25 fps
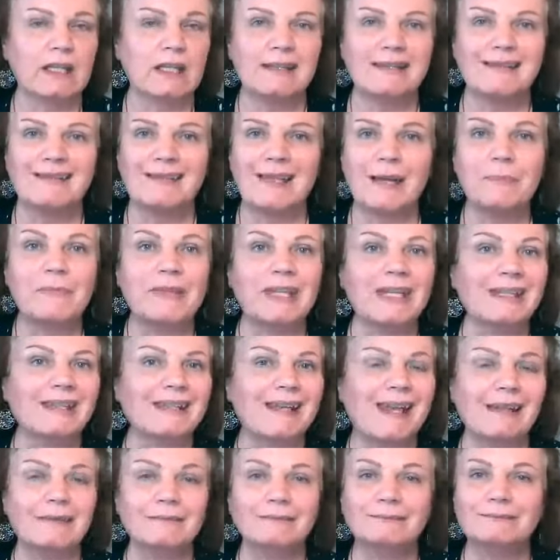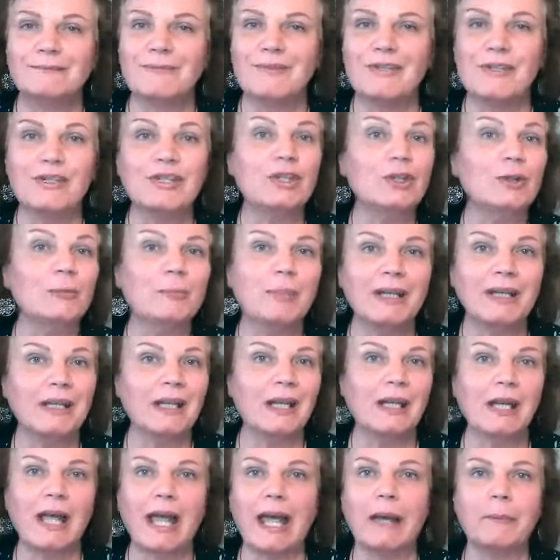something stupid
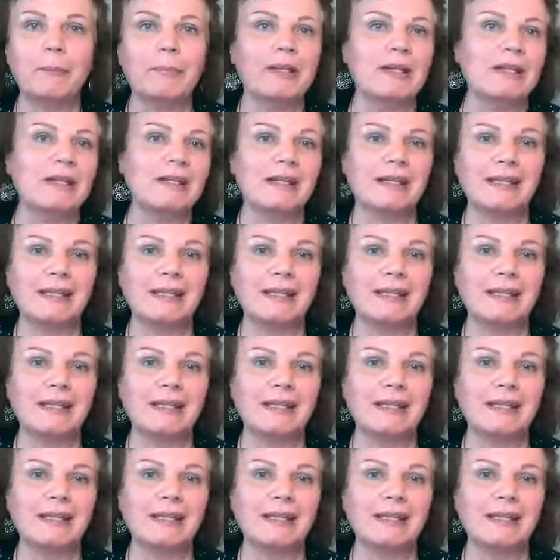happened,